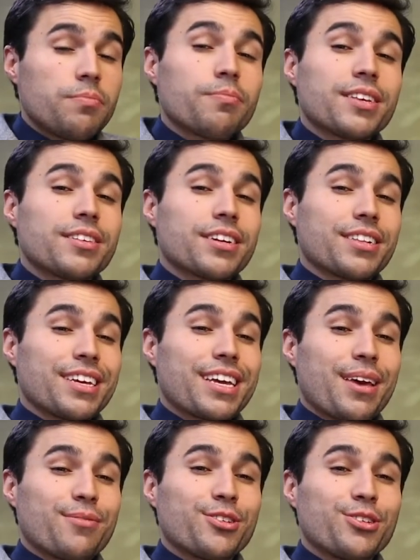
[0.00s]
basically
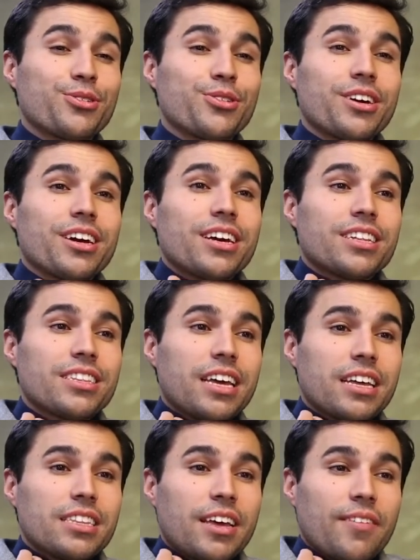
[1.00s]
gives you
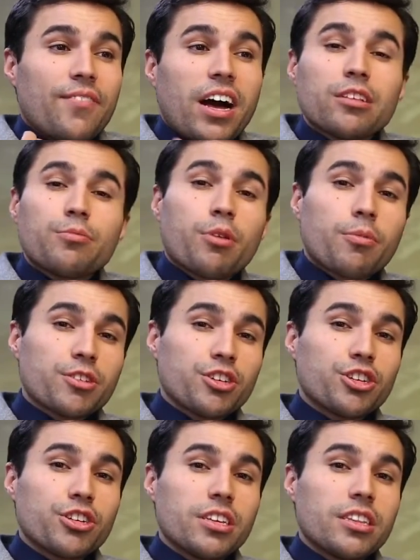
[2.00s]
the value
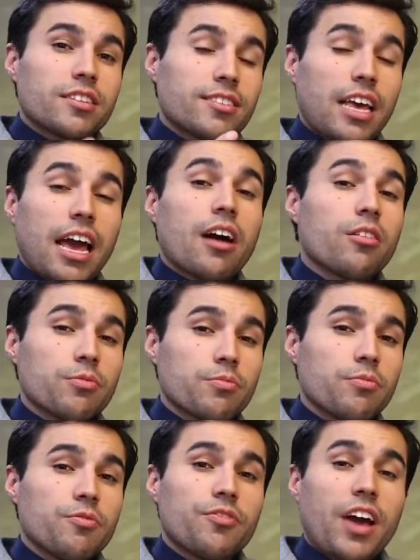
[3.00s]
proposition in a
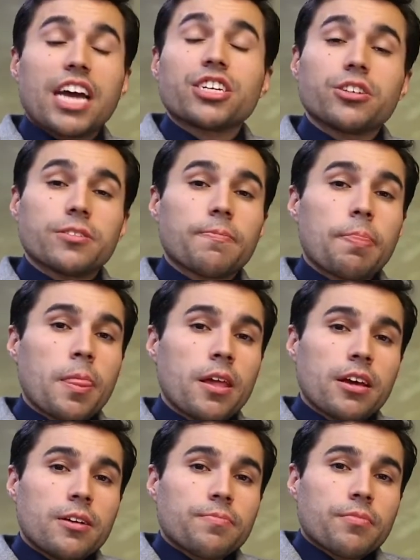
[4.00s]
sound fashion.
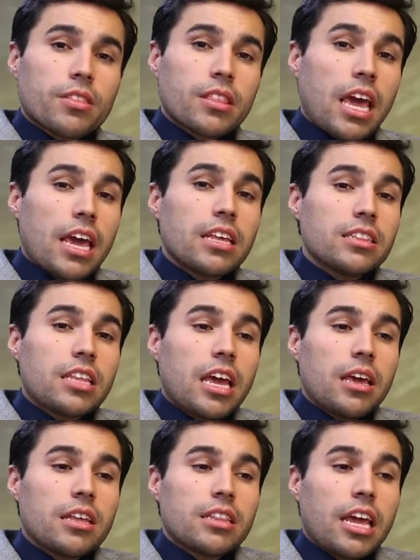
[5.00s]

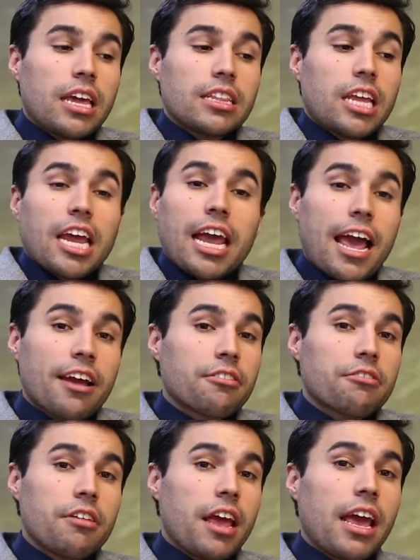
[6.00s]
They can
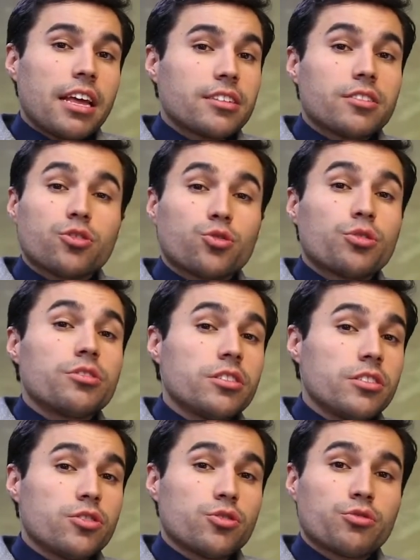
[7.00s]
create
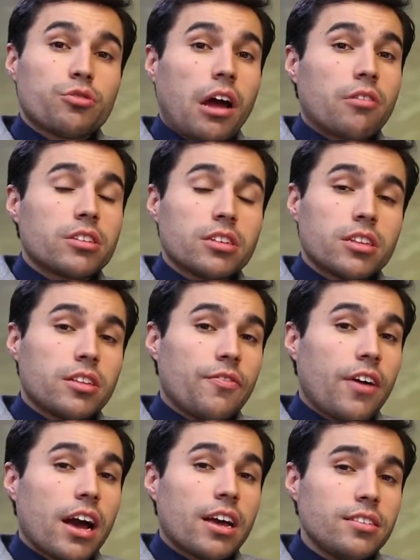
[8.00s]
stories surrounding the
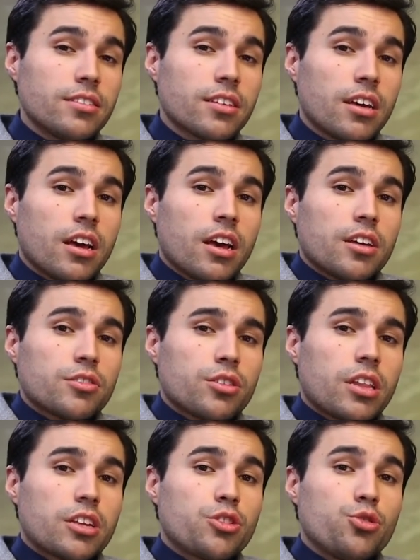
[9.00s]
device so
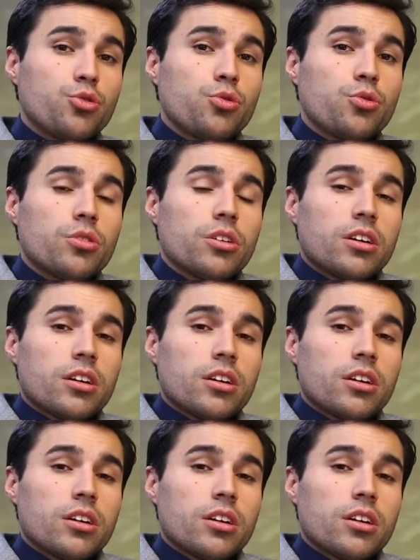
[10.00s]
that you